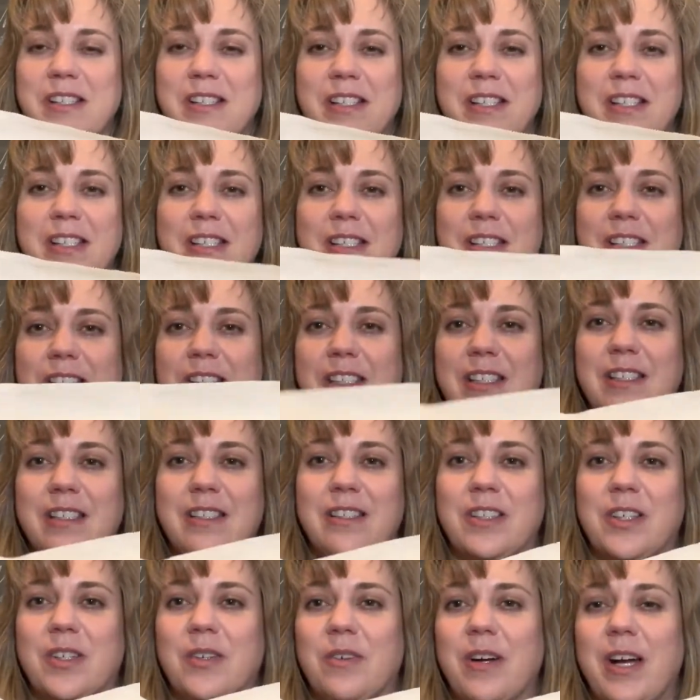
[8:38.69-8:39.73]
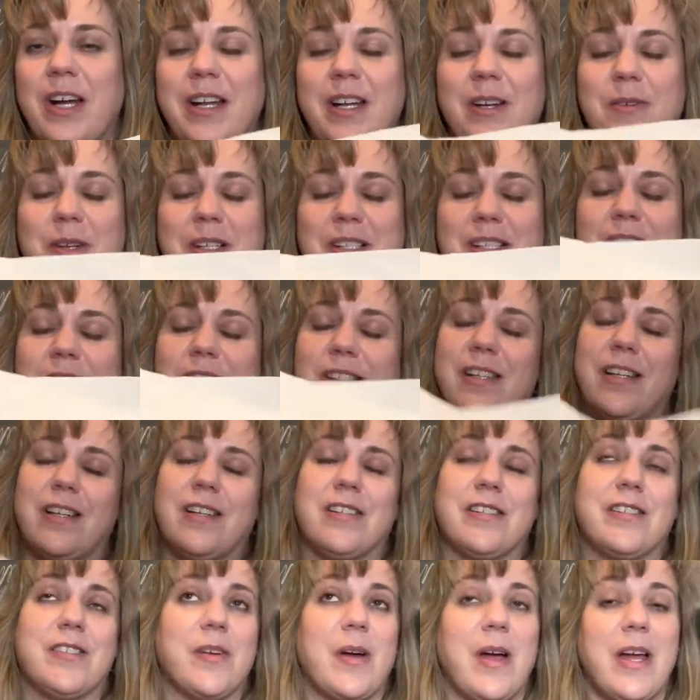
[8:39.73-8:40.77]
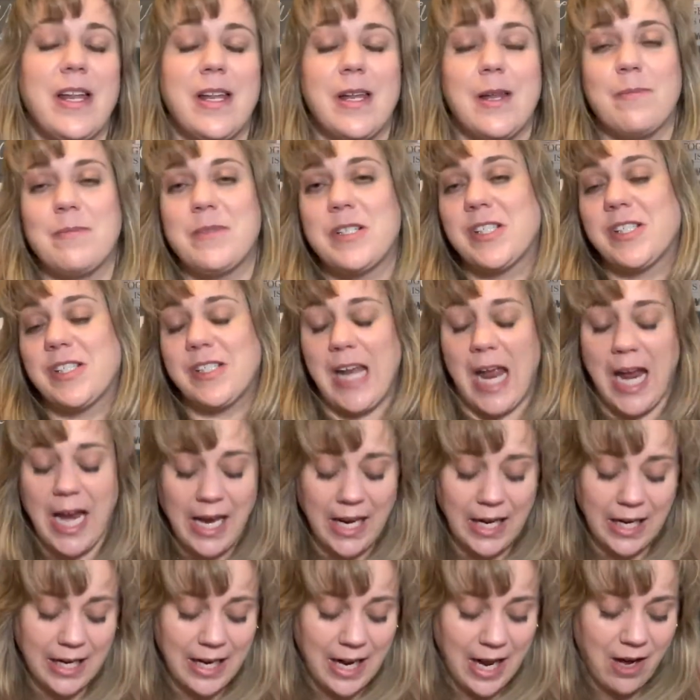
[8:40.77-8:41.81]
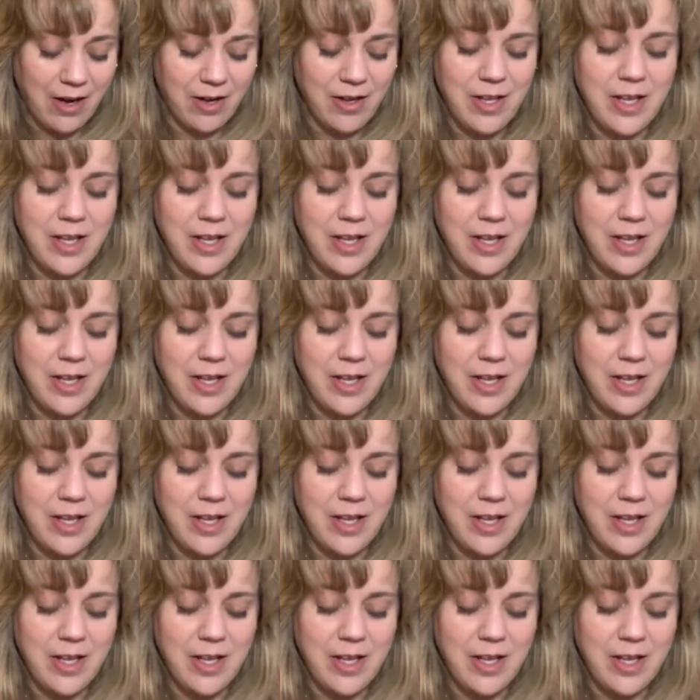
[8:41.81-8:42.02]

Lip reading: and it didn't look right and it wasn't centered. So I ended up just taking it out.